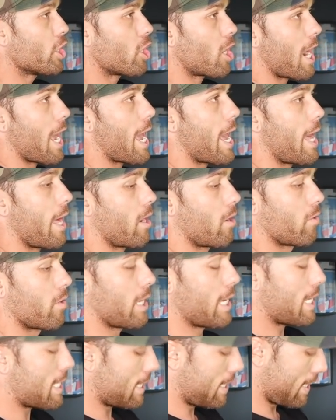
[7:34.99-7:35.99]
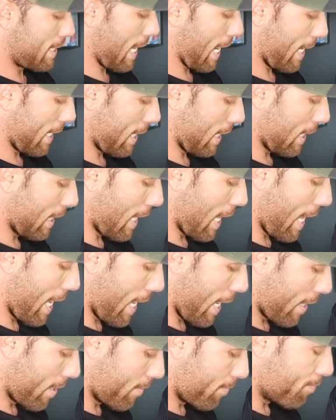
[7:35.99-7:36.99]
your hand on the inside of the
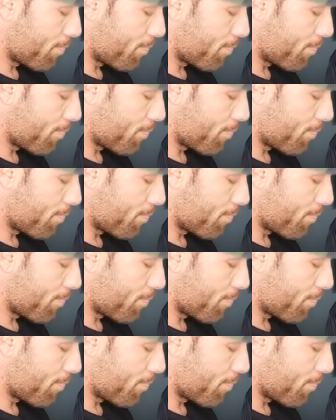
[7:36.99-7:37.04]
leg